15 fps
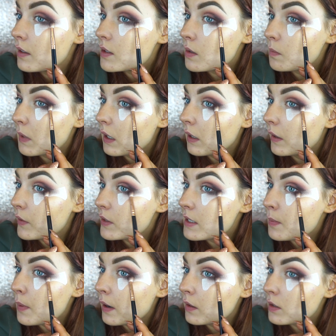So I'm getting loads
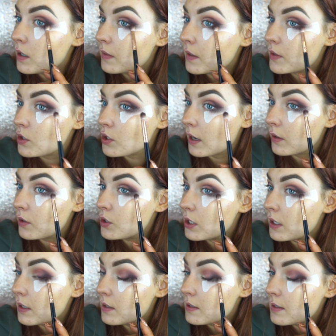of product on those shadow
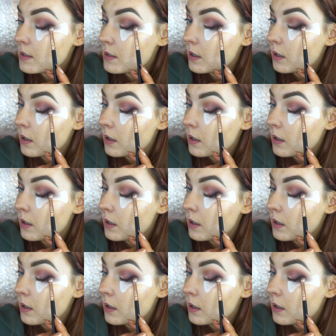shields